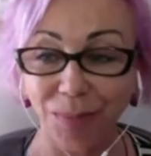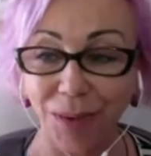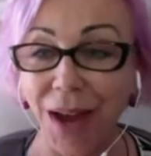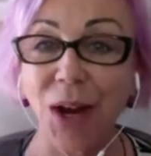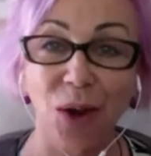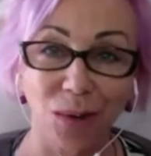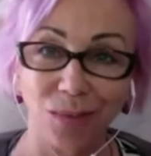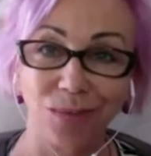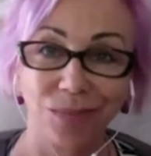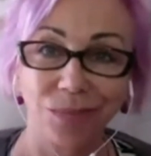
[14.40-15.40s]
I know
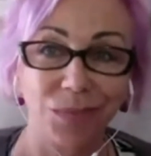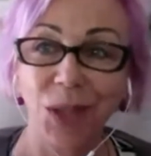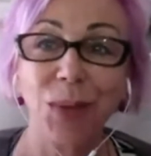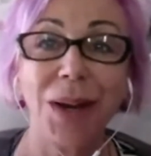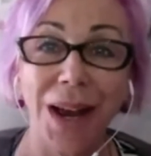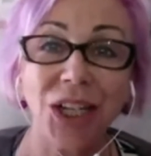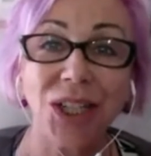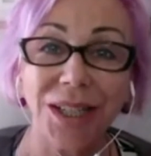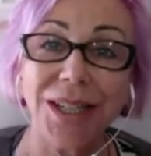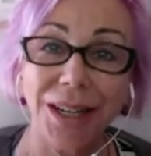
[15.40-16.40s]
no one
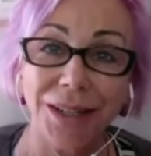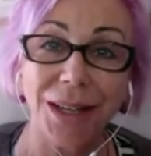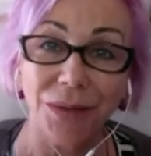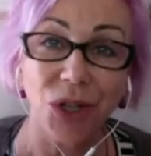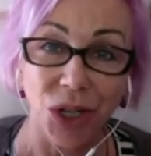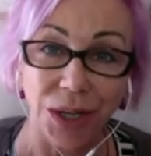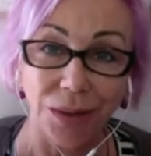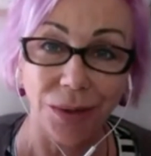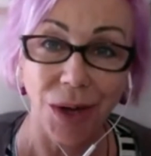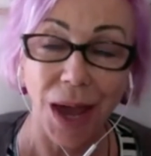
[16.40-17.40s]
actually does give a
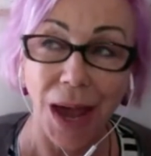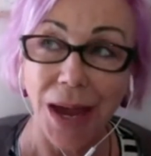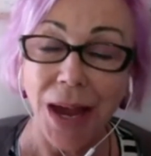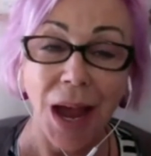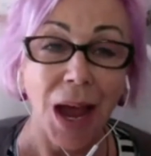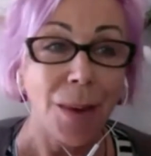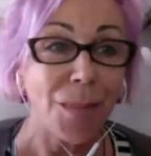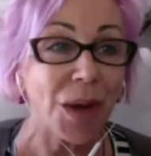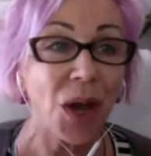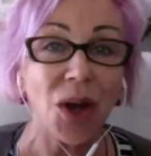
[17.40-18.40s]
shit, okay?
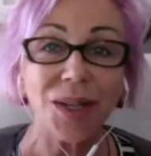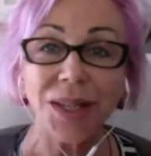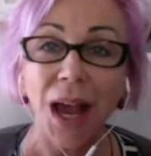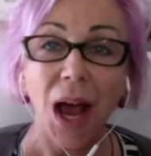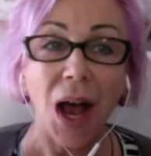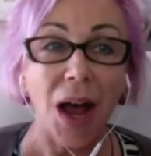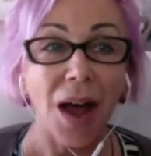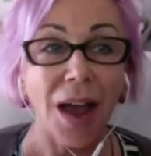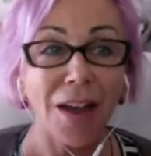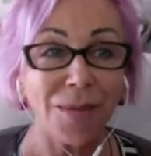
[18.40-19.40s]
Because
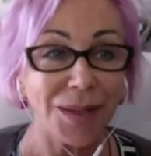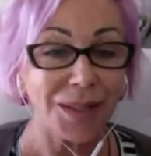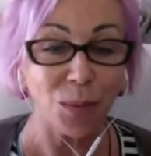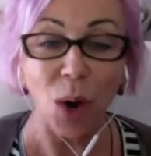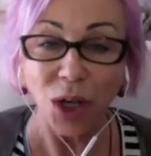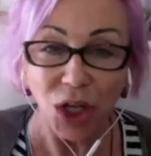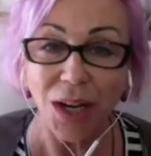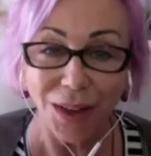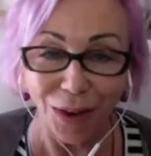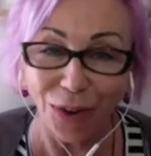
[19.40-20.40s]
I have been
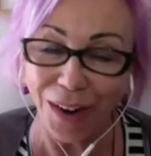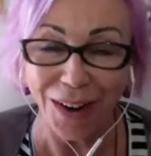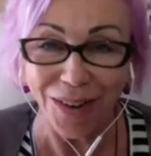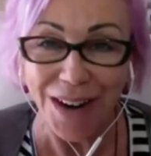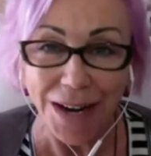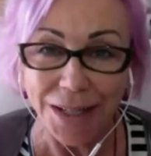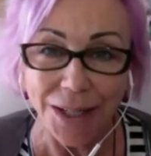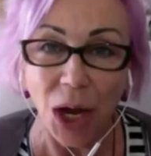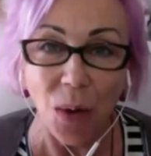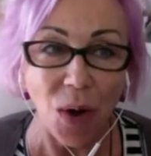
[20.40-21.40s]
watching the free readings
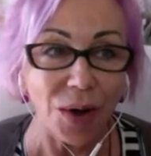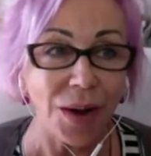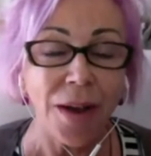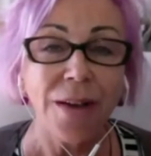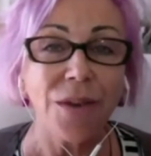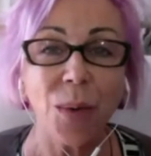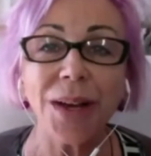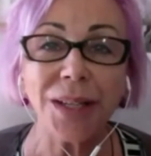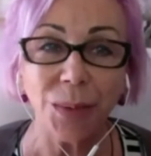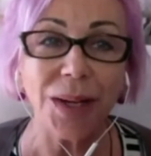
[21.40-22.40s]
go on for
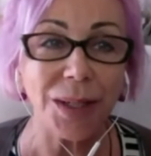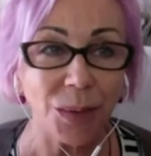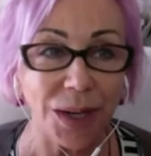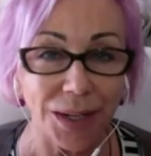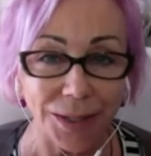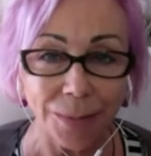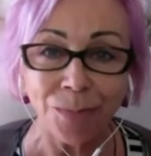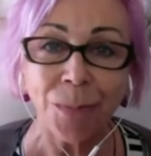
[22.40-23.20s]
weeks and weeks and weeks.